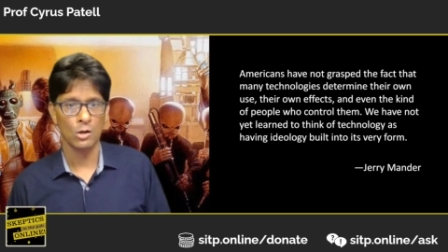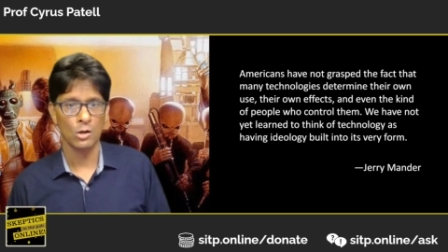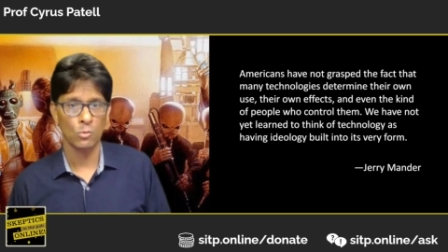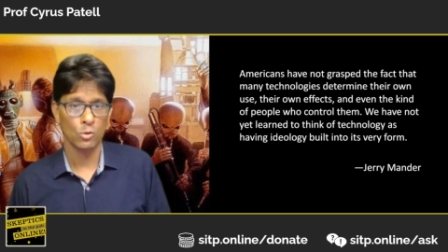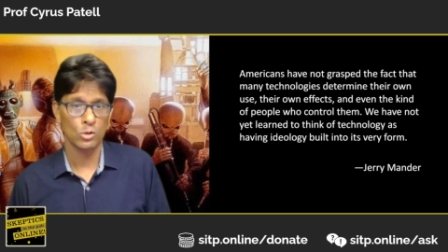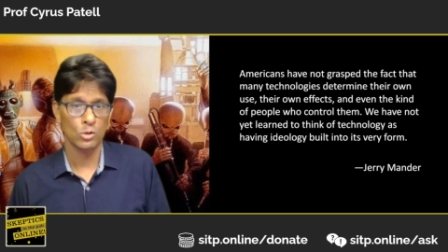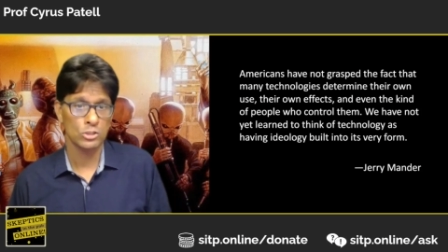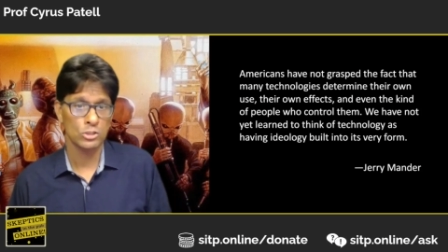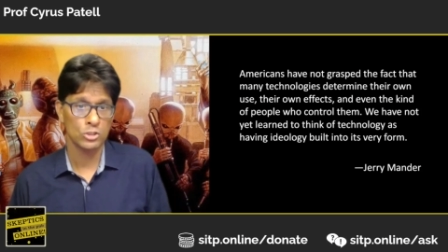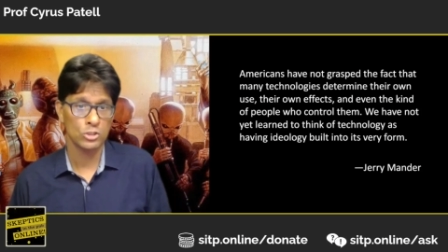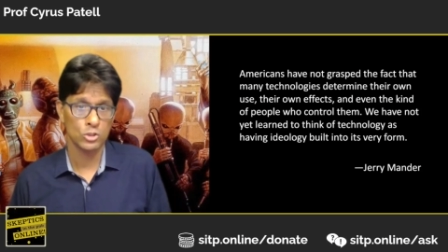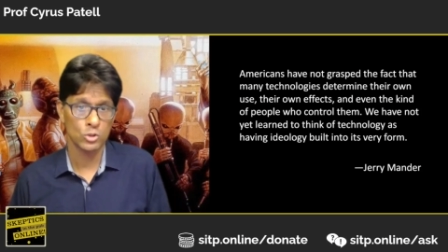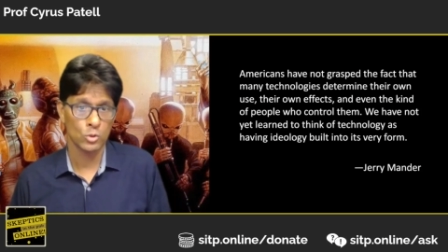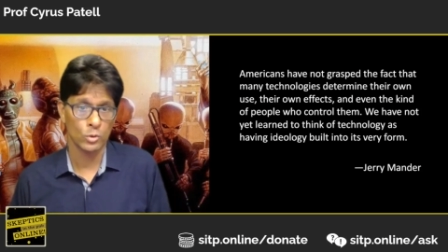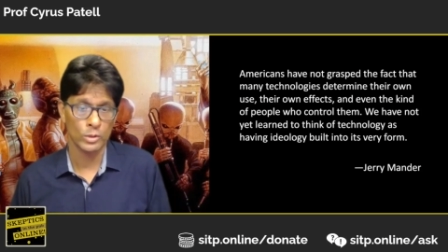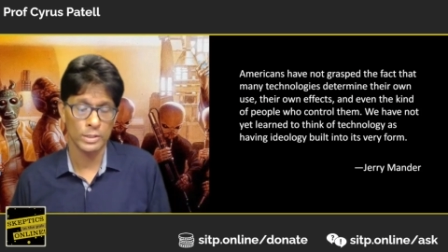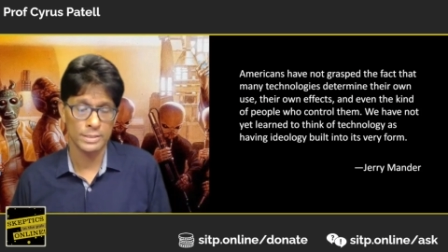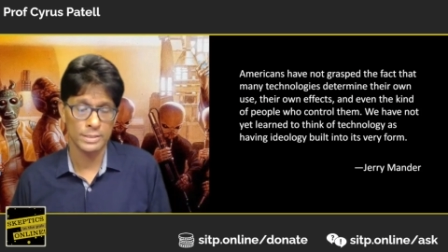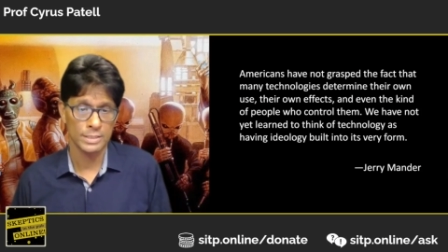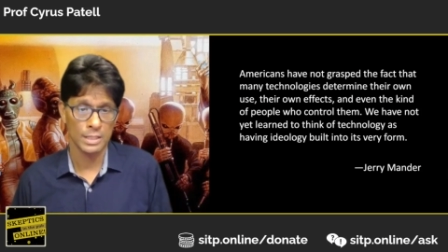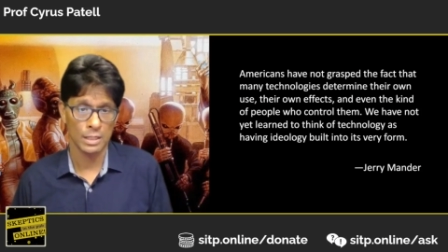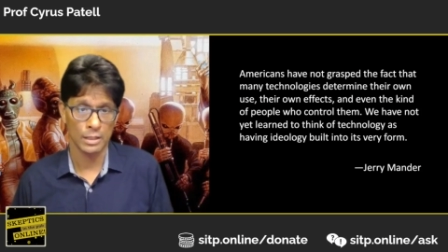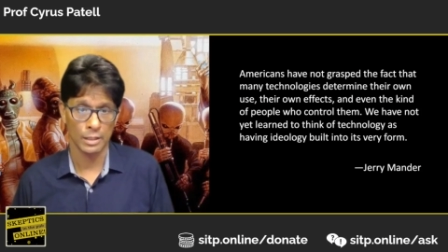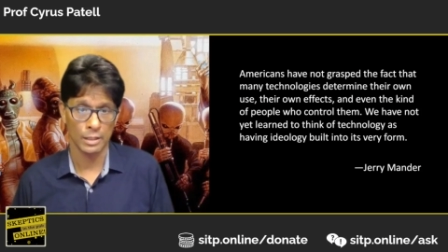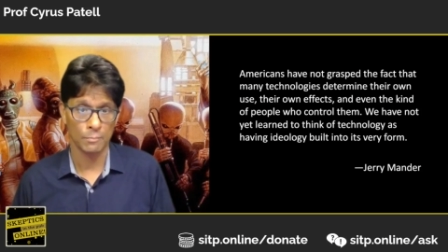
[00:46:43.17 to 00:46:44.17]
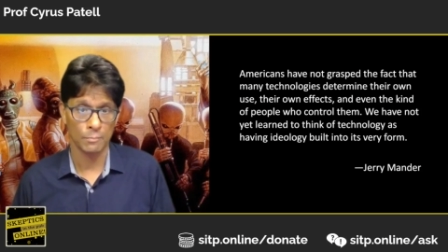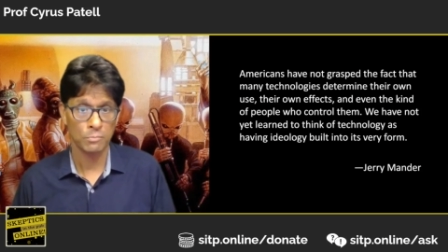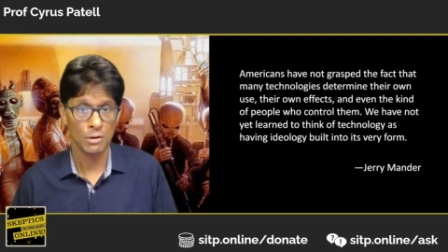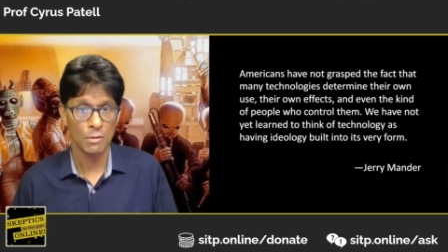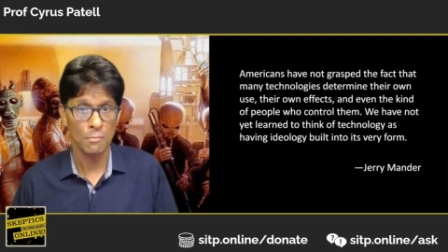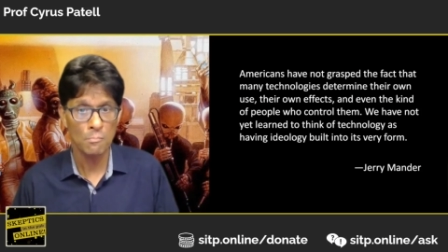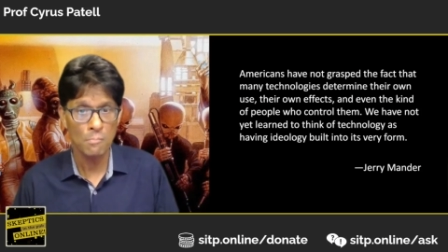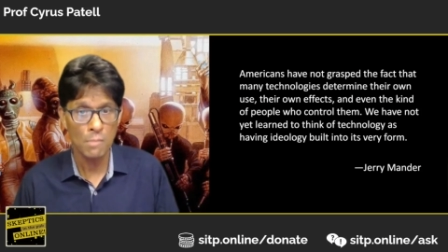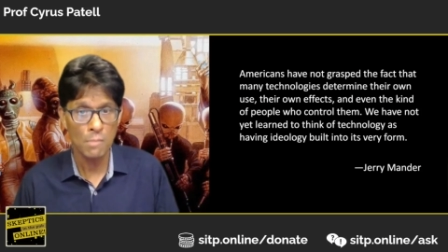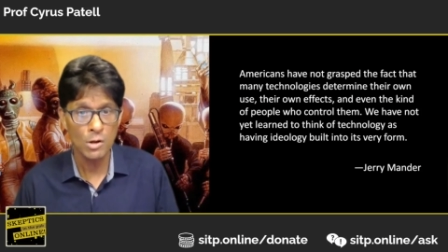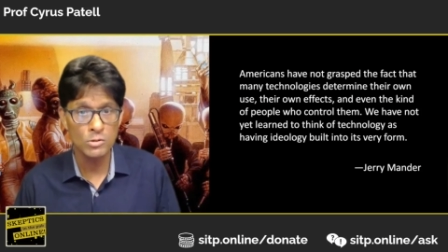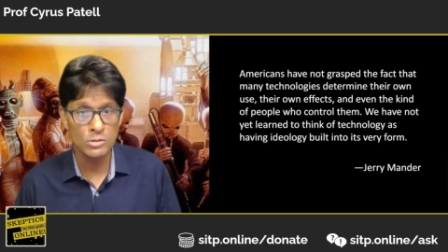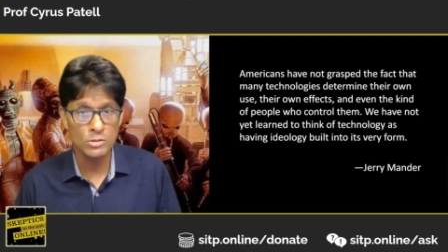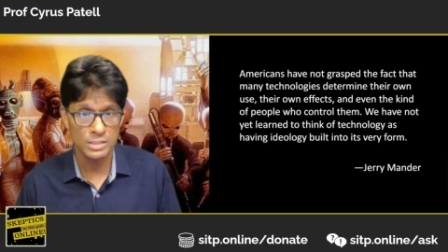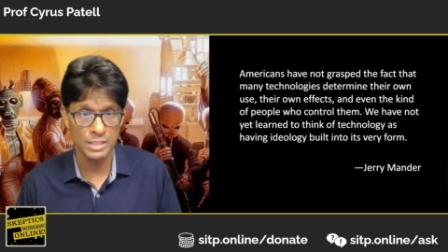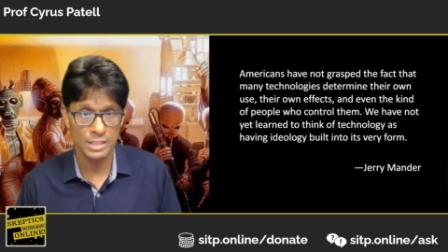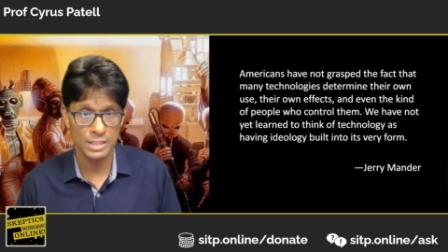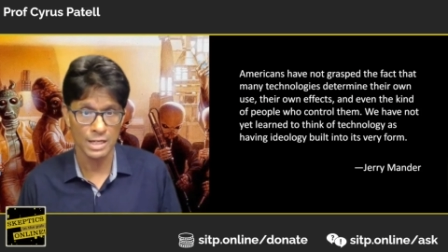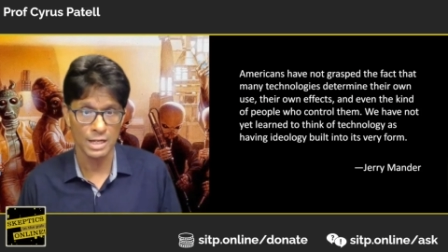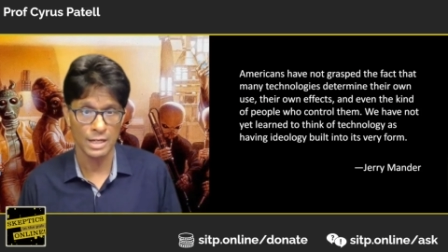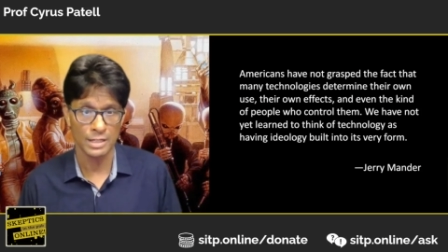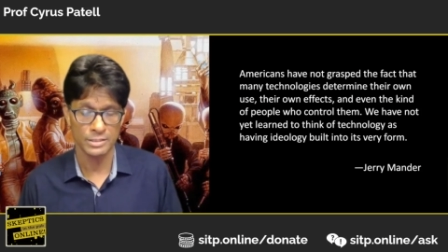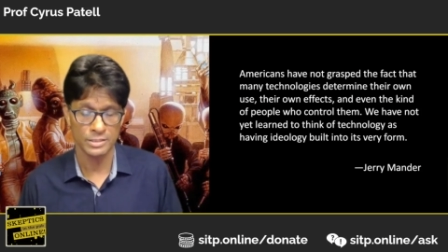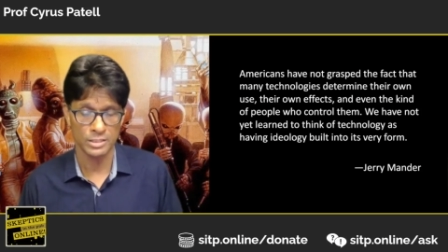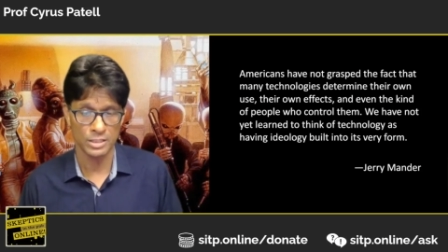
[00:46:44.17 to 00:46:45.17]
Wars storytelling promotes the
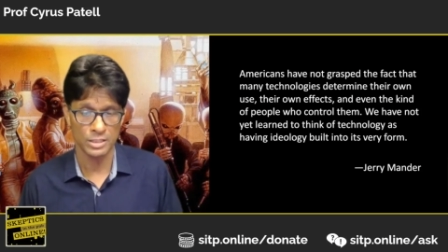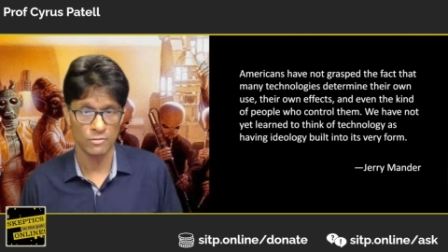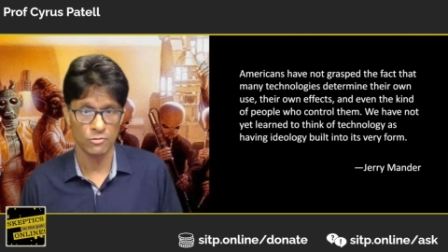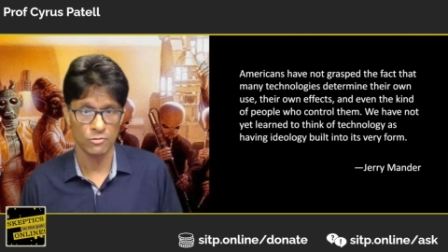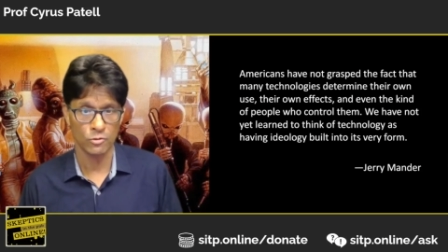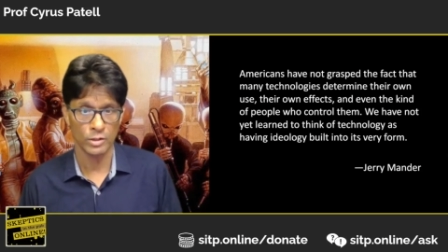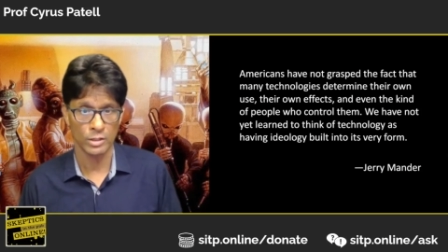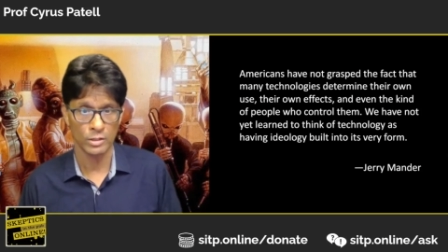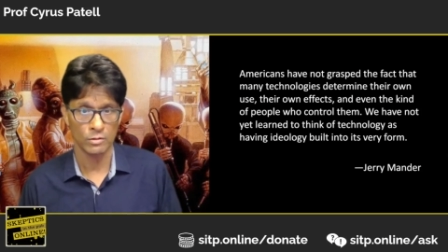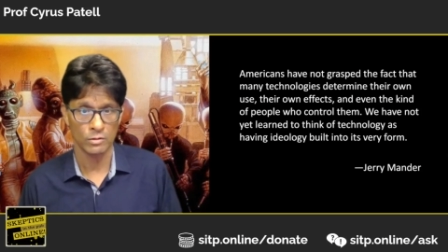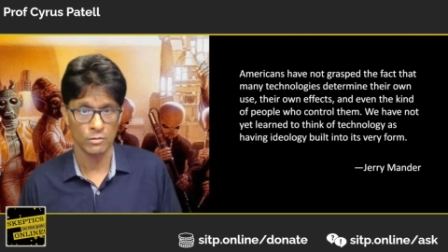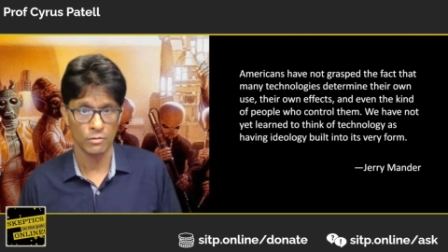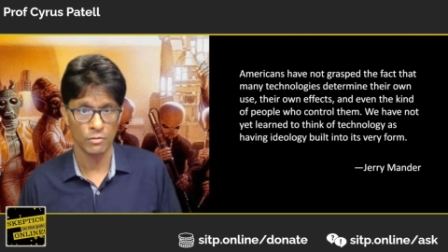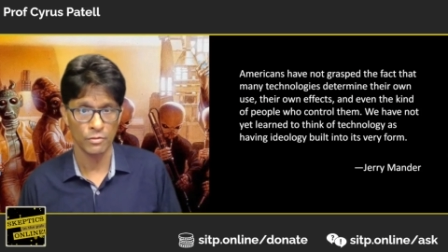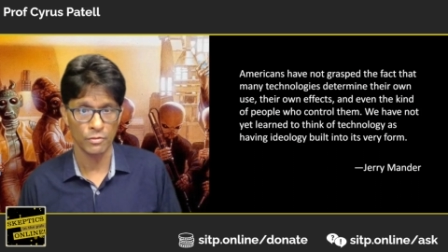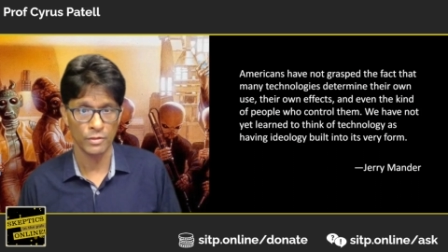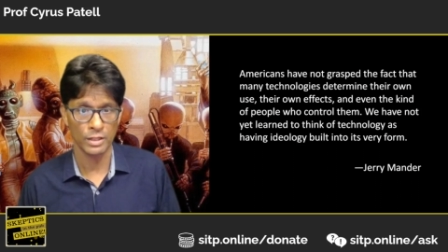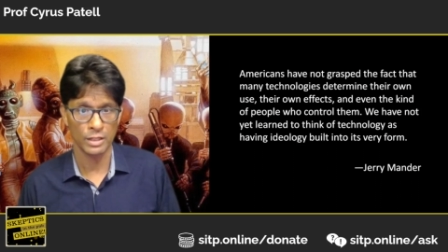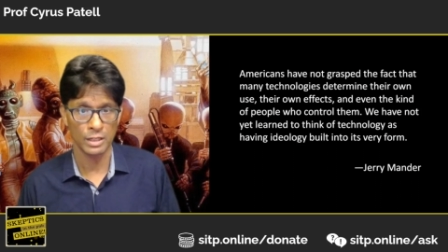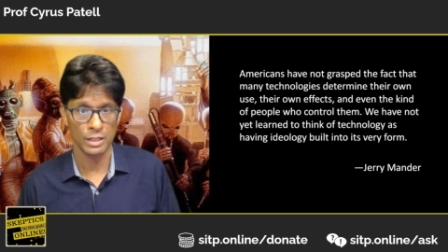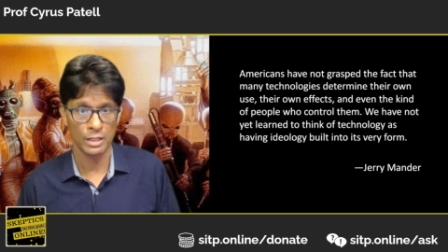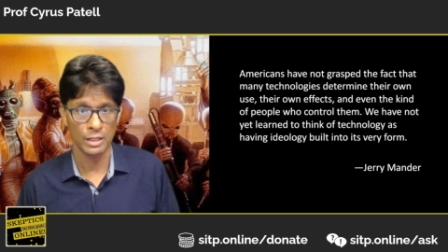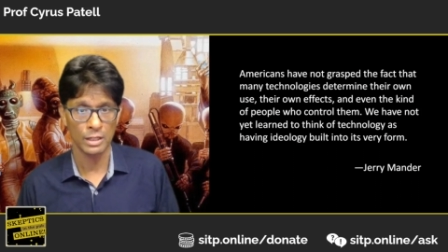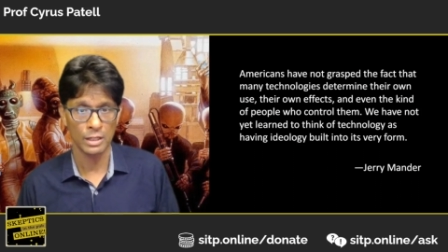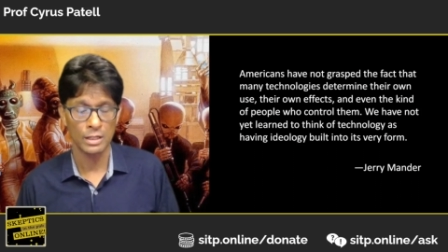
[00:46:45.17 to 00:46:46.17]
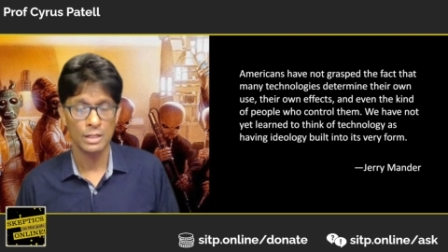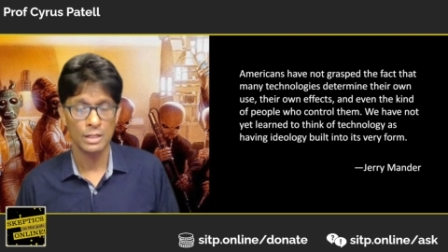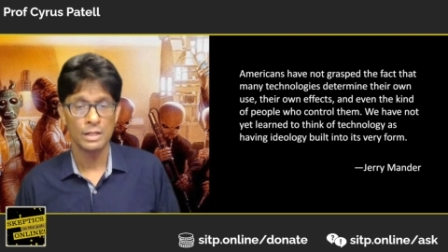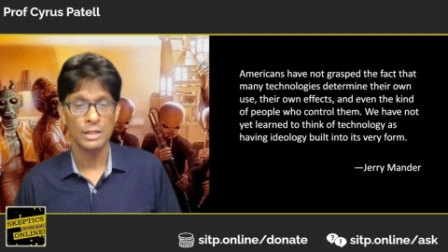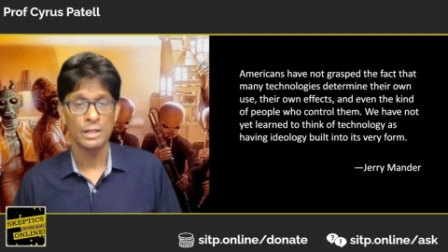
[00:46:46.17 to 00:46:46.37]
idea of critical thinking